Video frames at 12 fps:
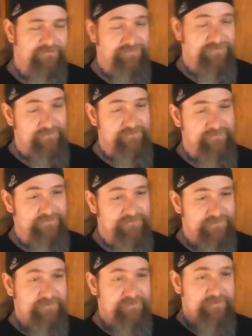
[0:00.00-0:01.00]
You
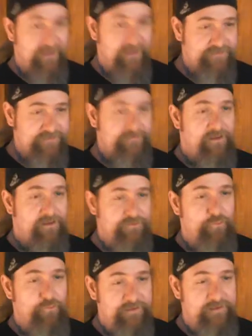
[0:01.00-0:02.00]
see the
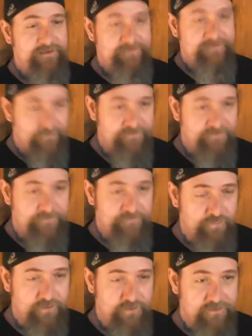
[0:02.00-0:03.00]
astrological meanings of this
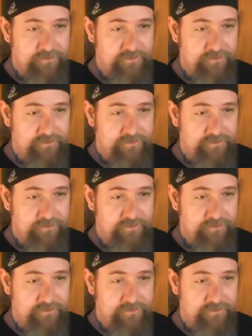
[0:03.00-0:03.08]
book?